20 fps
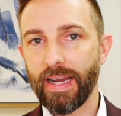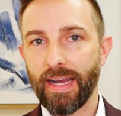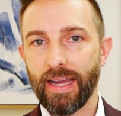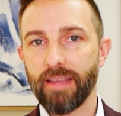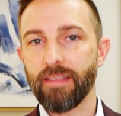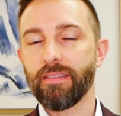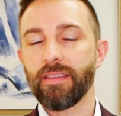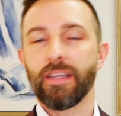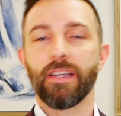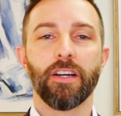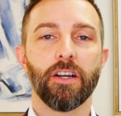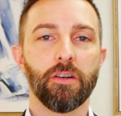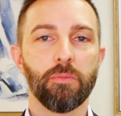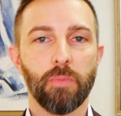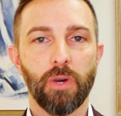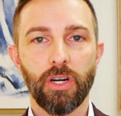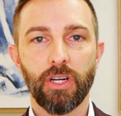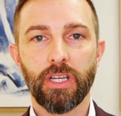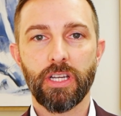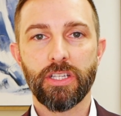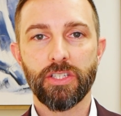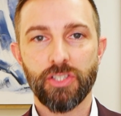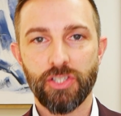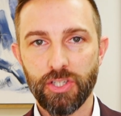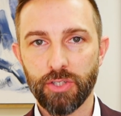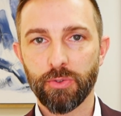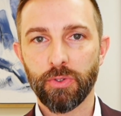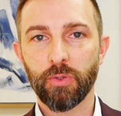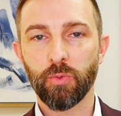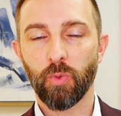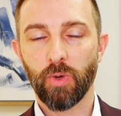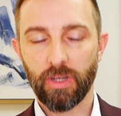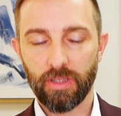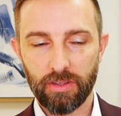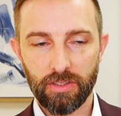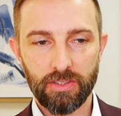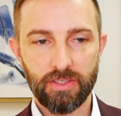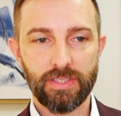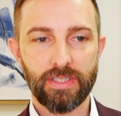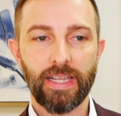I think our market is doing, what it
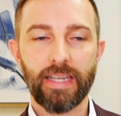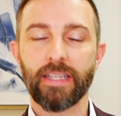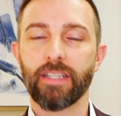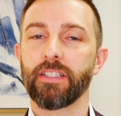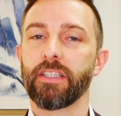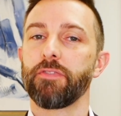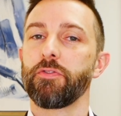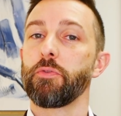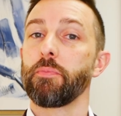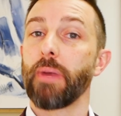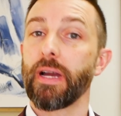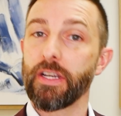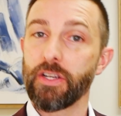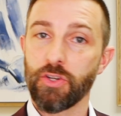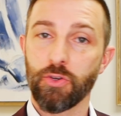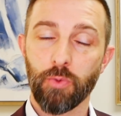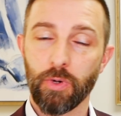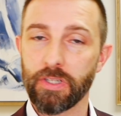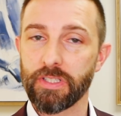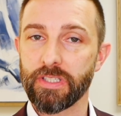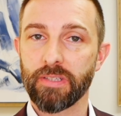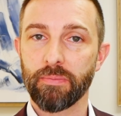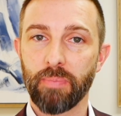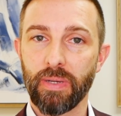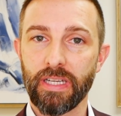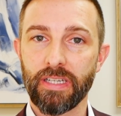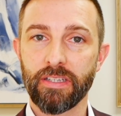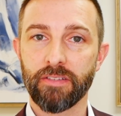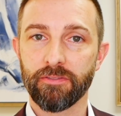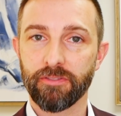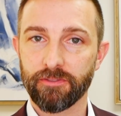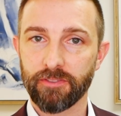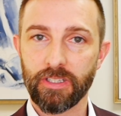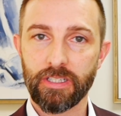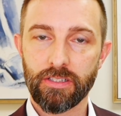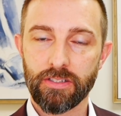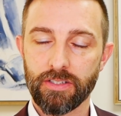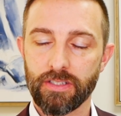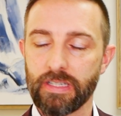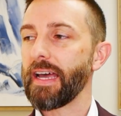looks like. I'll give you my nuanced opinion
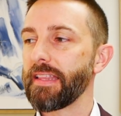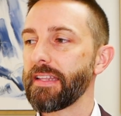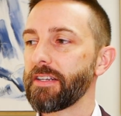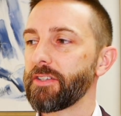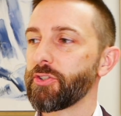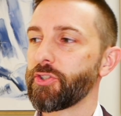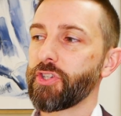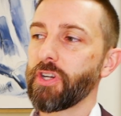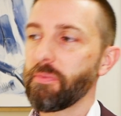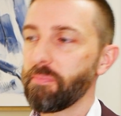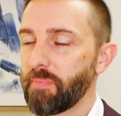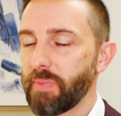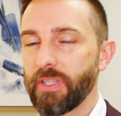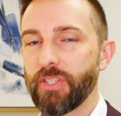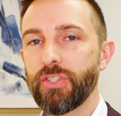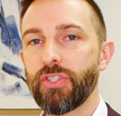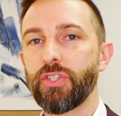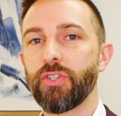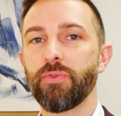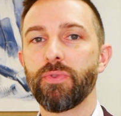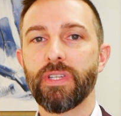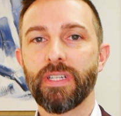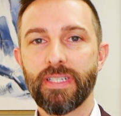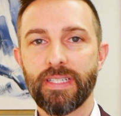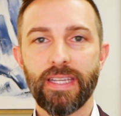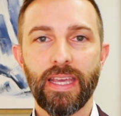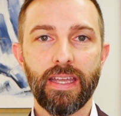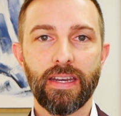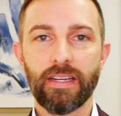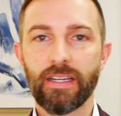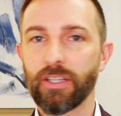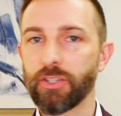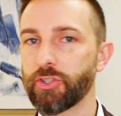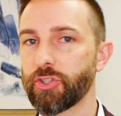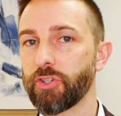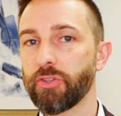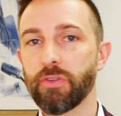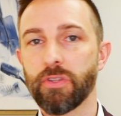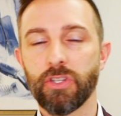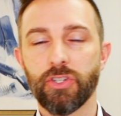first, and then I'll jump into the data. I'll
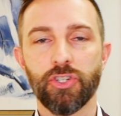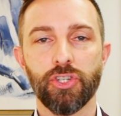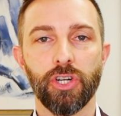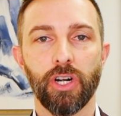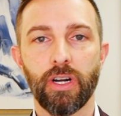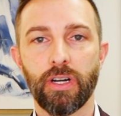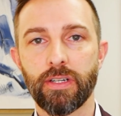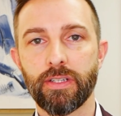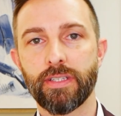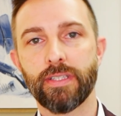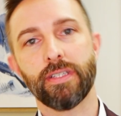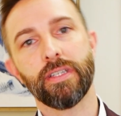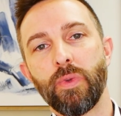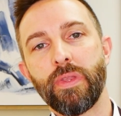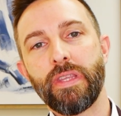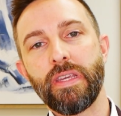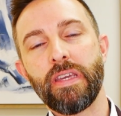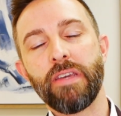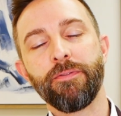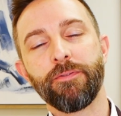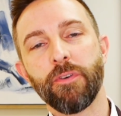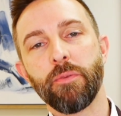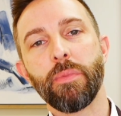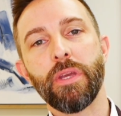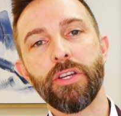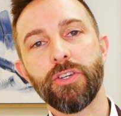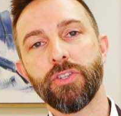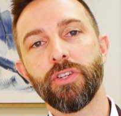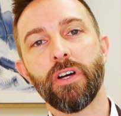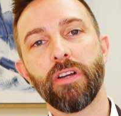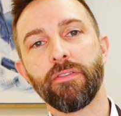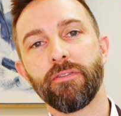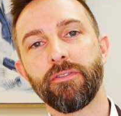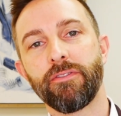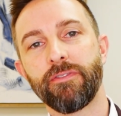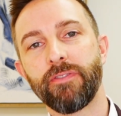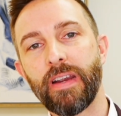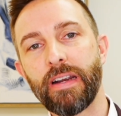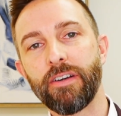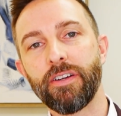show you the charts with the information on
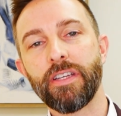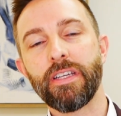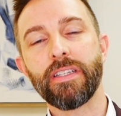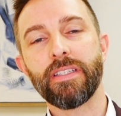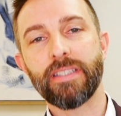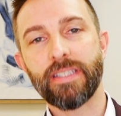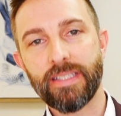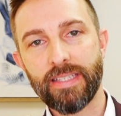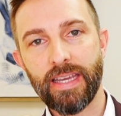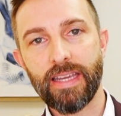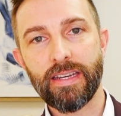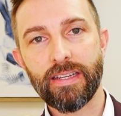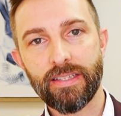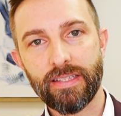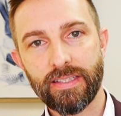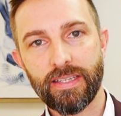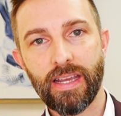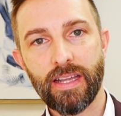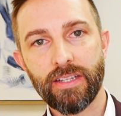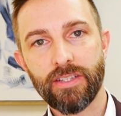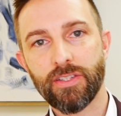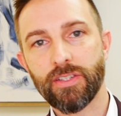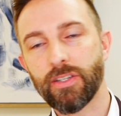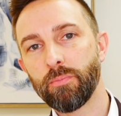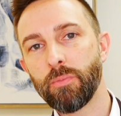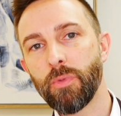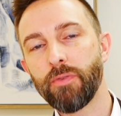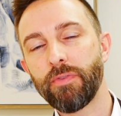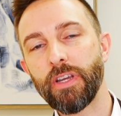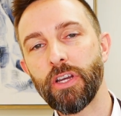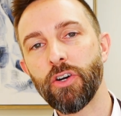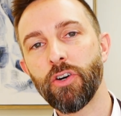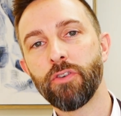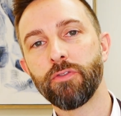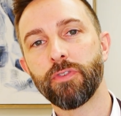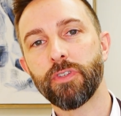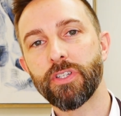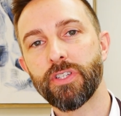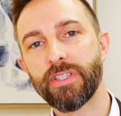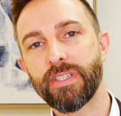various data sets moving
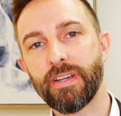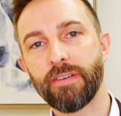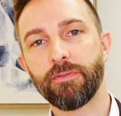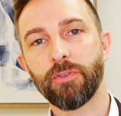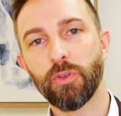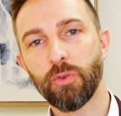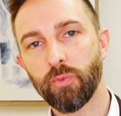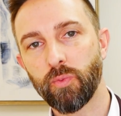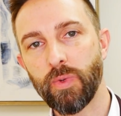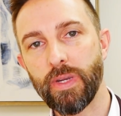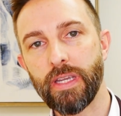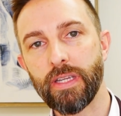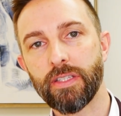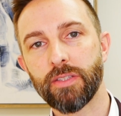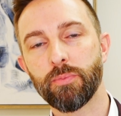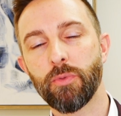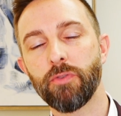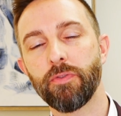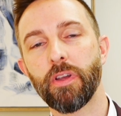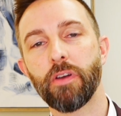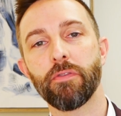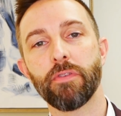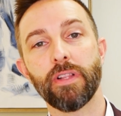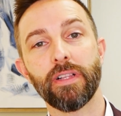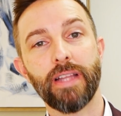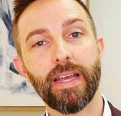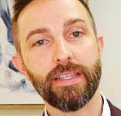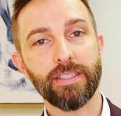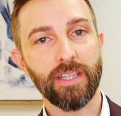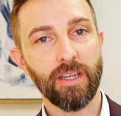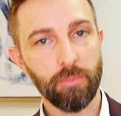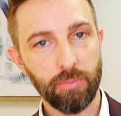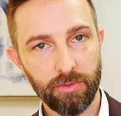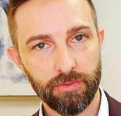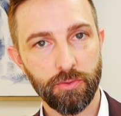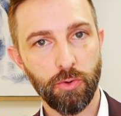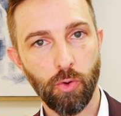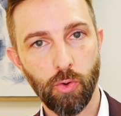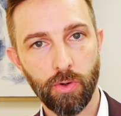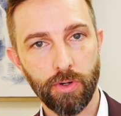over several weeks, moving over the last couple
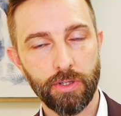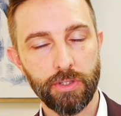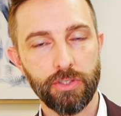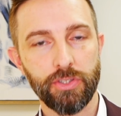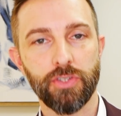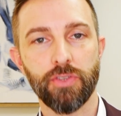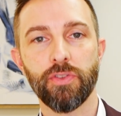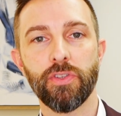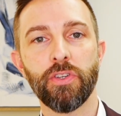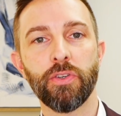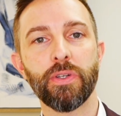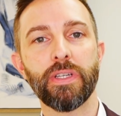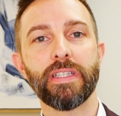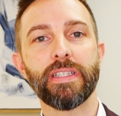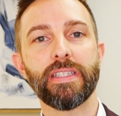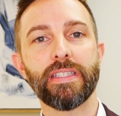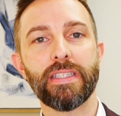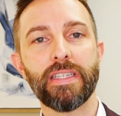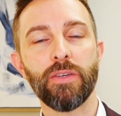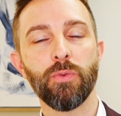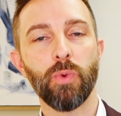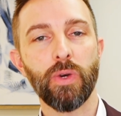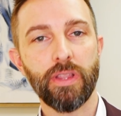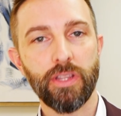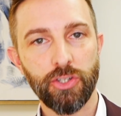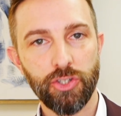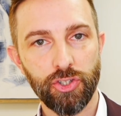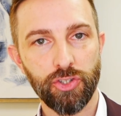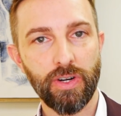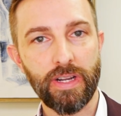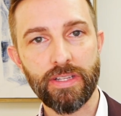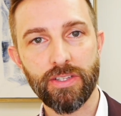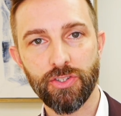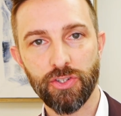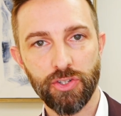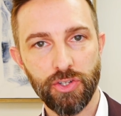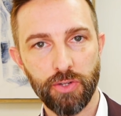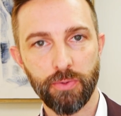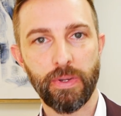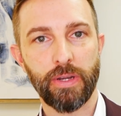of quarters, so that you can see what the trends
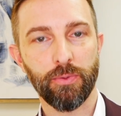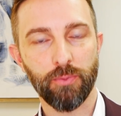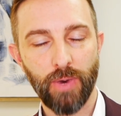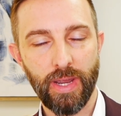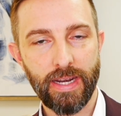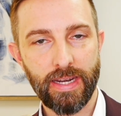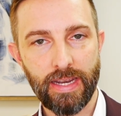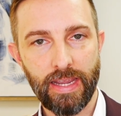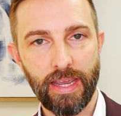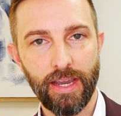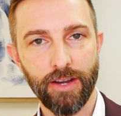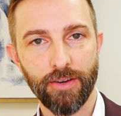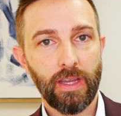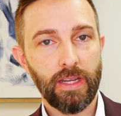are doing right now.